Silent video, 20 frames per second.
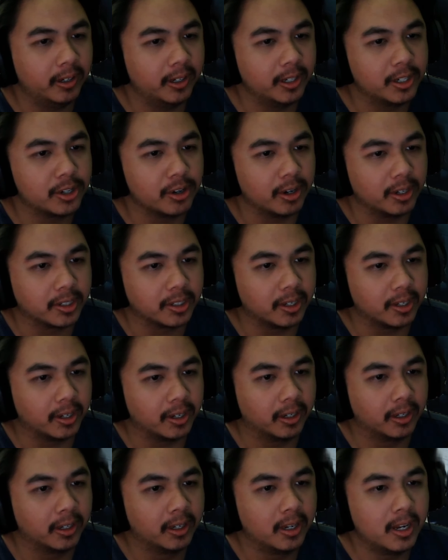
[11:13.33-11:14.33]
Interesting.
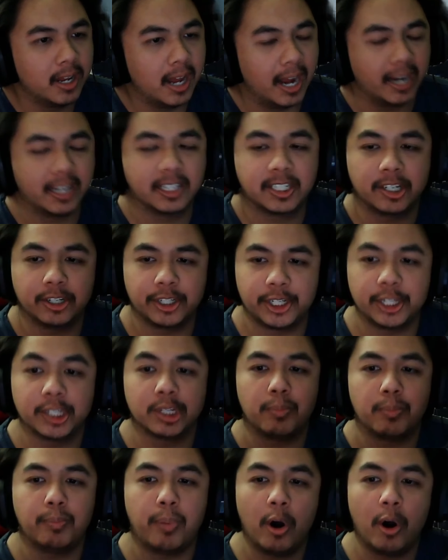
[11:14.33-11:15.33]
I guess because she's
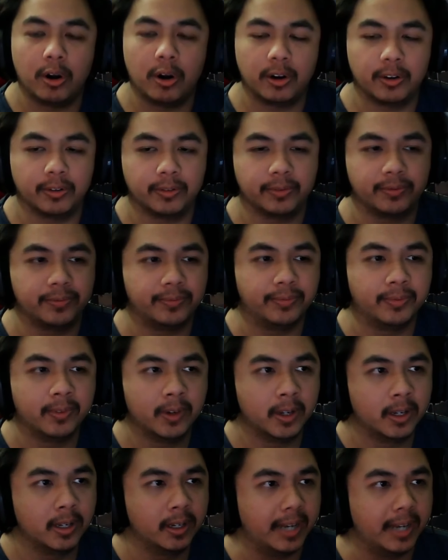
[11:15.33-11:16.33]
a part of
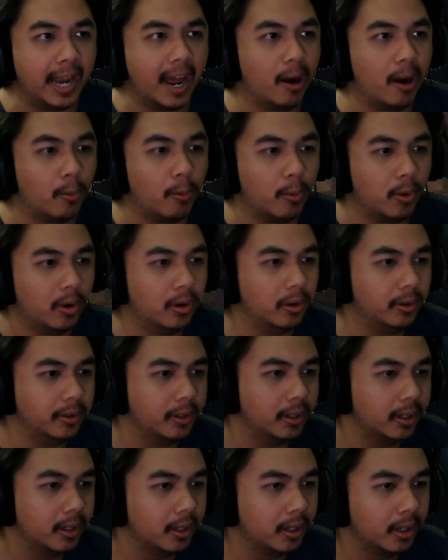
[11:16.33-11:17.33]
that world.
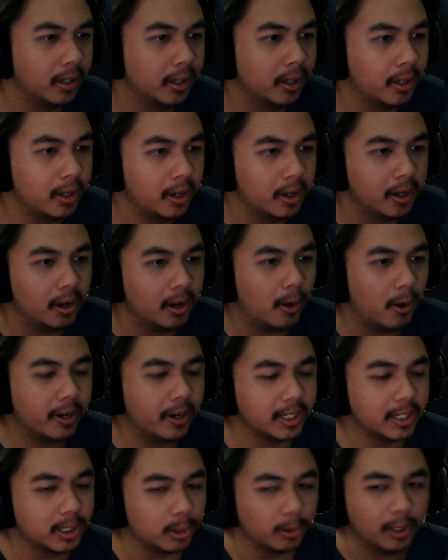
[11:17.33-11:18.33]

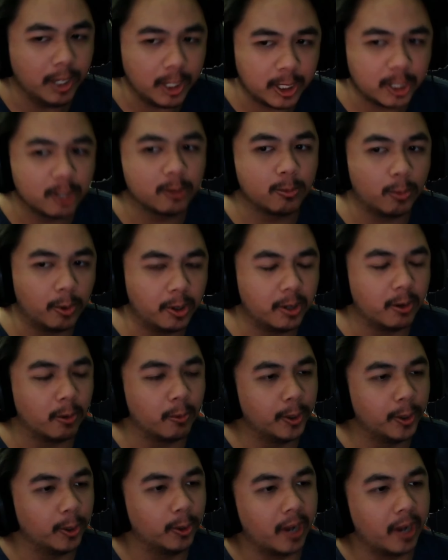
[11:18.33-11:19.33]
Okay, so this is where the
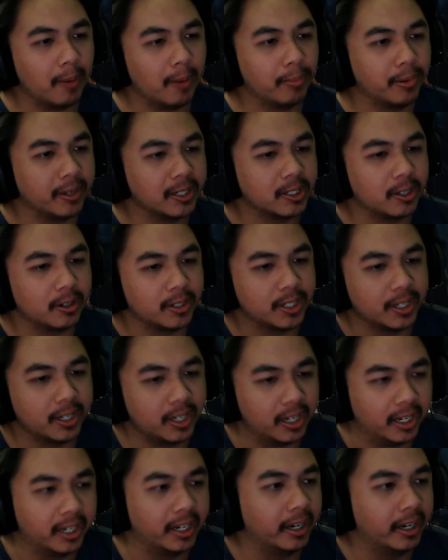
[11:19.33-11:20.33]
real gameplay starts to
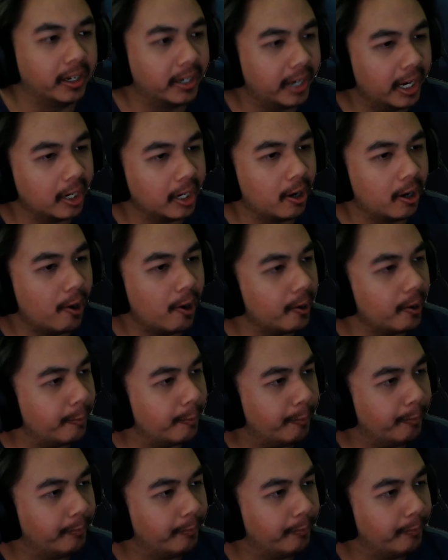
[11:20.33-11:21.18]
kick in. Thank God.